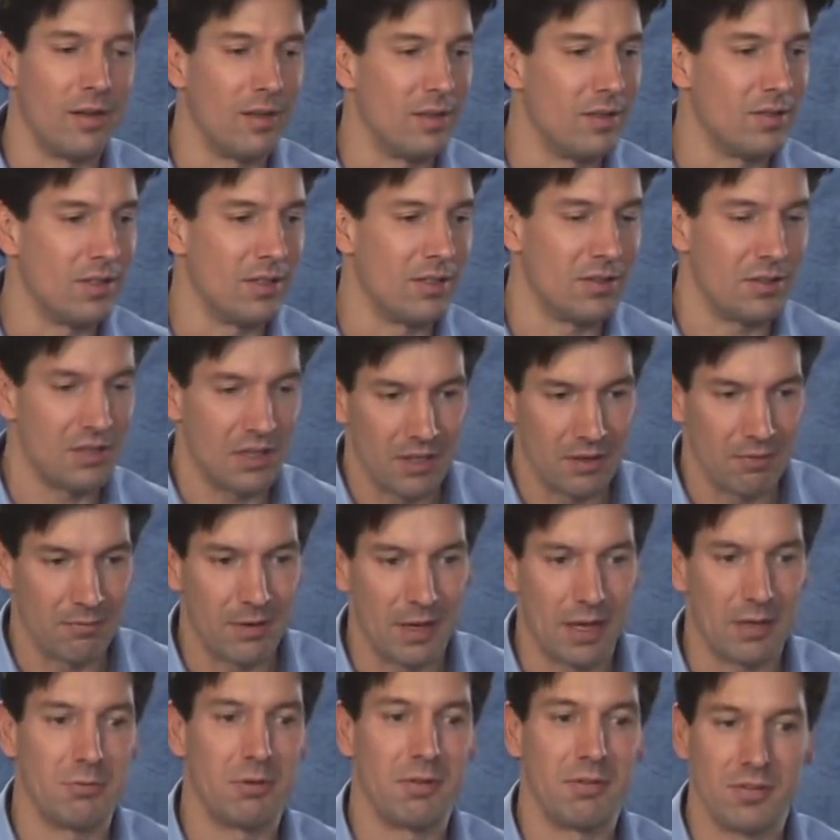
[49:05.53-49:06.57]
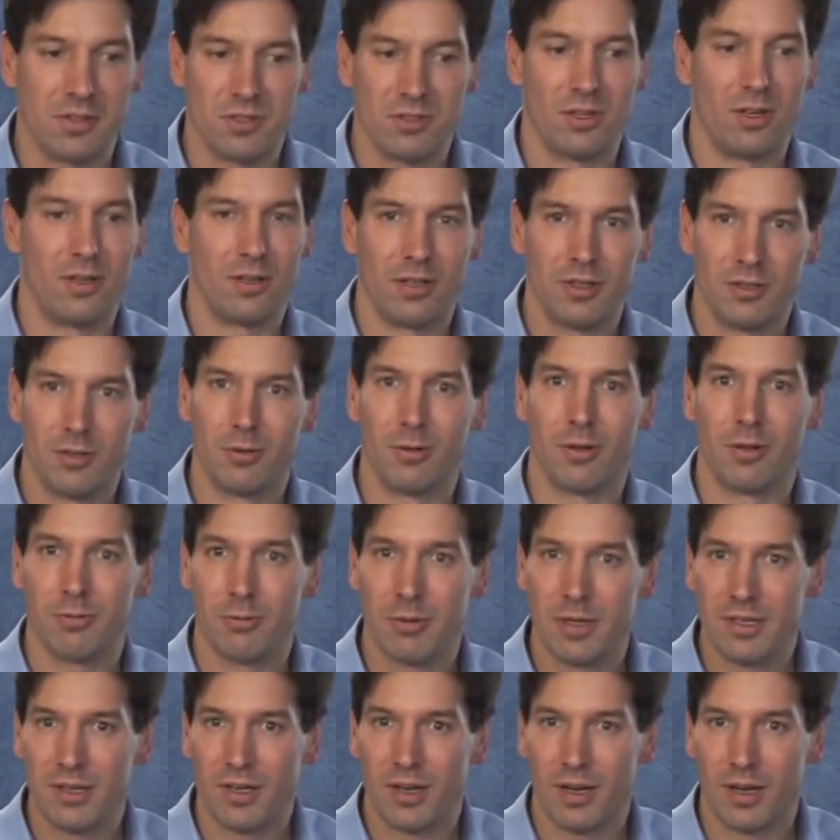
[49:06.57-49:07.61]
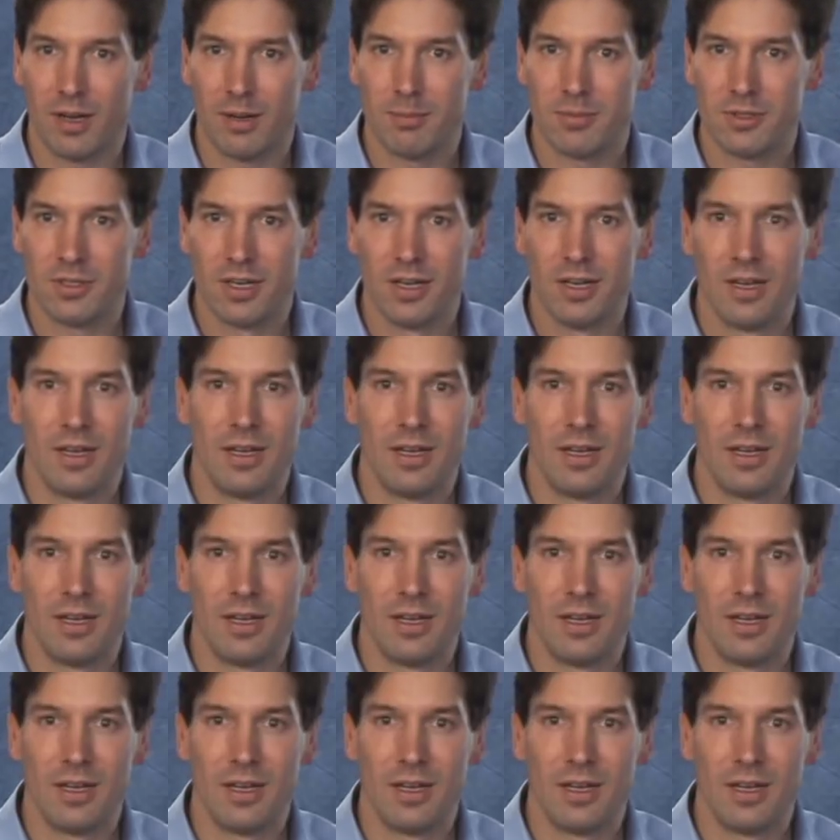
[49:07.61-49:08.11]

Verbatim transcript: And he says, yeah, in fact, we've installed it two or three times,